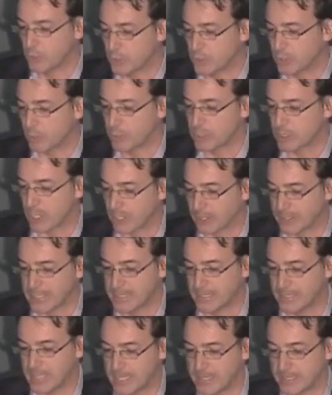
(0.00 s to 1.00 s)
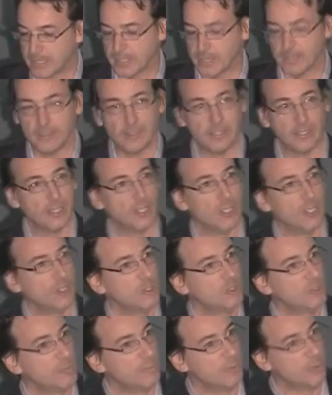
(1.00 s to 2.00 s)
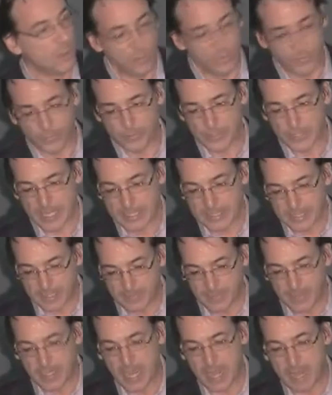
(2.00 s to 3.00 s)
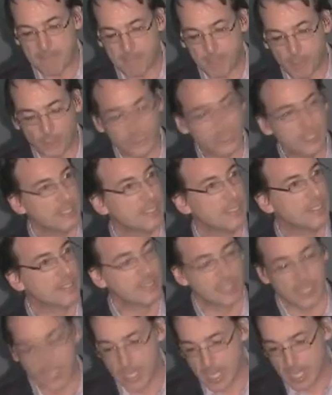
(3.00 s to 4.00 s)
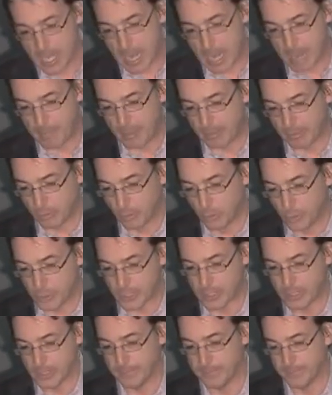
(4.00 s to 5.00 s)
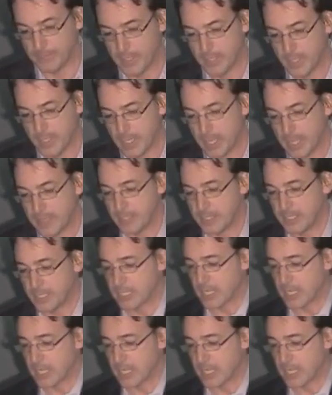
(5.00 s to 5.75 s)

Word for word: And we can use the resulting data to prove scientific hypotheses about Lucy.